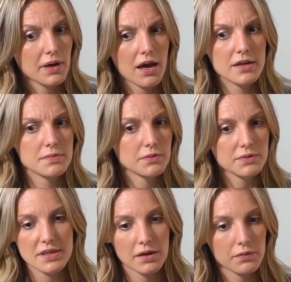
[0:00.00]
my husband
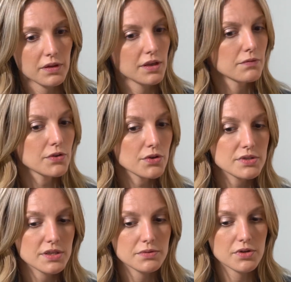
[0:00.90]
was like really
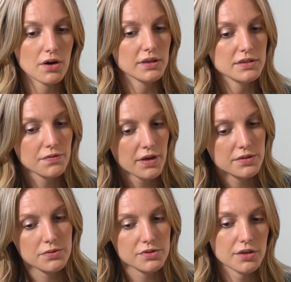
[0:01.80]
confused, and he was calling his
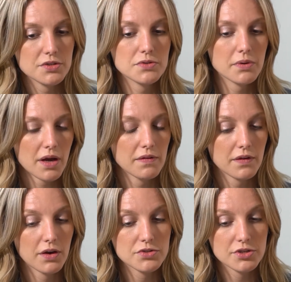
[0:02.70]
friends who were doctors who were out of
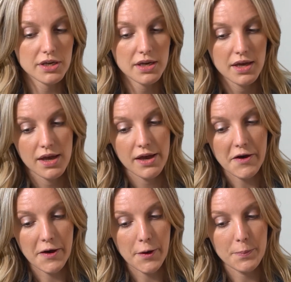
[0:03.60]
the country.
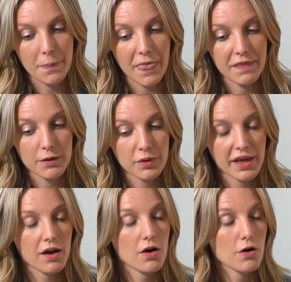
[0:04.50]
And then when
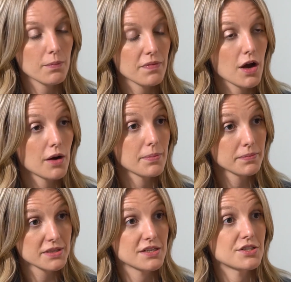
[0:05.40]
I got home, the heart
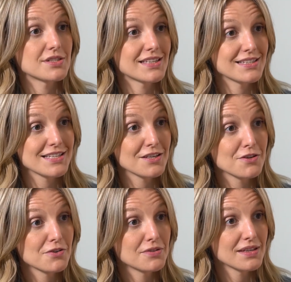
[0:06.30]
palpitations
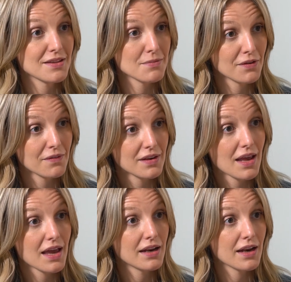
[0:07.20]
continued in the middle of the
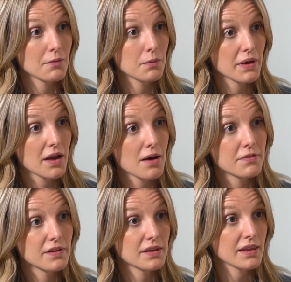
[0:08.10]
night, and I would wake up
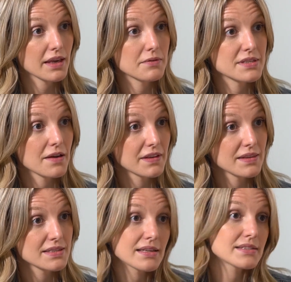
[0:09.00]
feeling like I was having
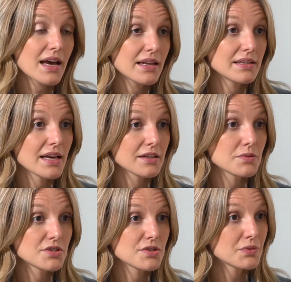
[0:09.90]
these anxiety attacks,
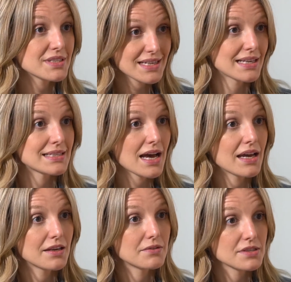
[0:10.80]
which wasn't
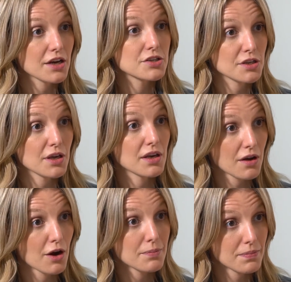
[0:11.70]
anxiety, it was actually
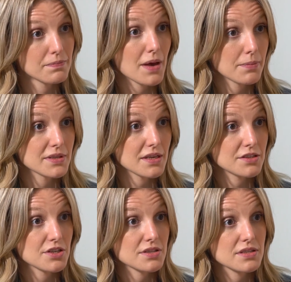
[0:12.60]
heart
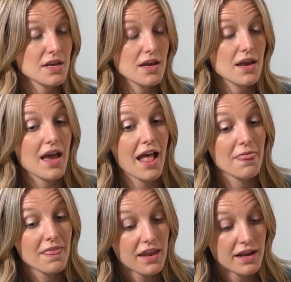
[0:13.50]
palpitations.
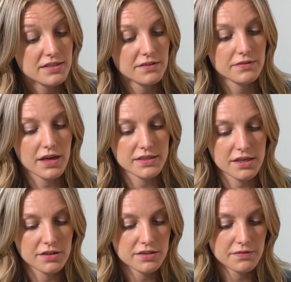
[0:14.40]
And then I
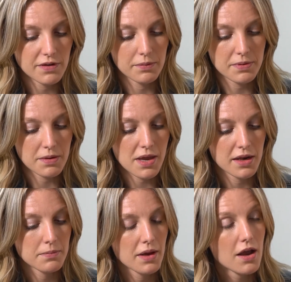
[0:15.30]
started developing
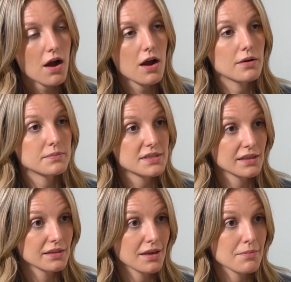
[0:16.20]
pain in my arms,
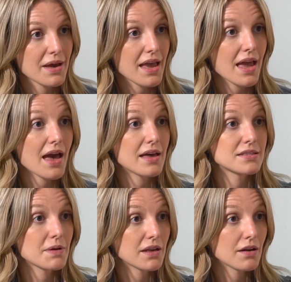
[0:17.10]
tingling in my hands, pain